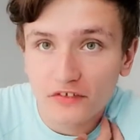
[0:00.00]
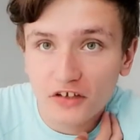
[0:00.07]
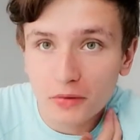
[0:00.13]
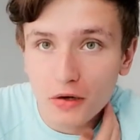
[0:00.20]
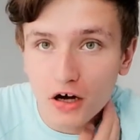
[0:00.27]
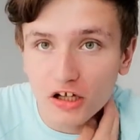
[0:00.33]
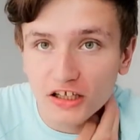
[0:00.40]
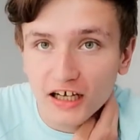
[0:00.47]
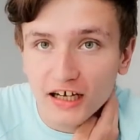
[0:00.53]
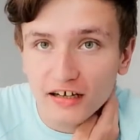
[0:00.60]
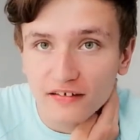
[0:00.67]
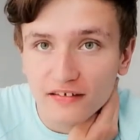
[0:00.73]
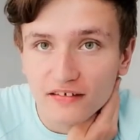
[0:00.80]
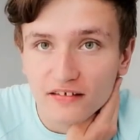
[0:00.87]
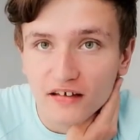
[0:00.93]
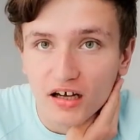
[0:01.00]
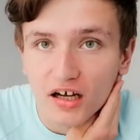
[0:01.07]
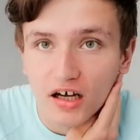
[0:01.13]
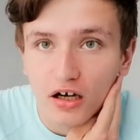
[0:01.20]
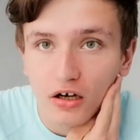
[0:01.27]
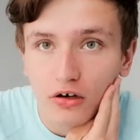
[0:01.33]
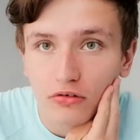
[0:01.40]
do all that,
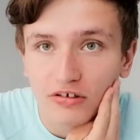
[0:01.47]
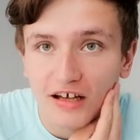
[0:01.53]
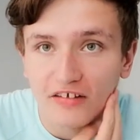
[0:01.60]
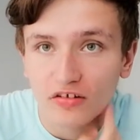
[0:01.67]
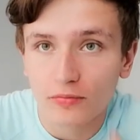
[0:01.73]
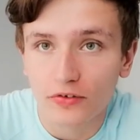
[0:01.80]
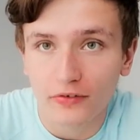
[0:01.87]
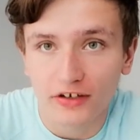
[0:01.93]
so that's what I'm doing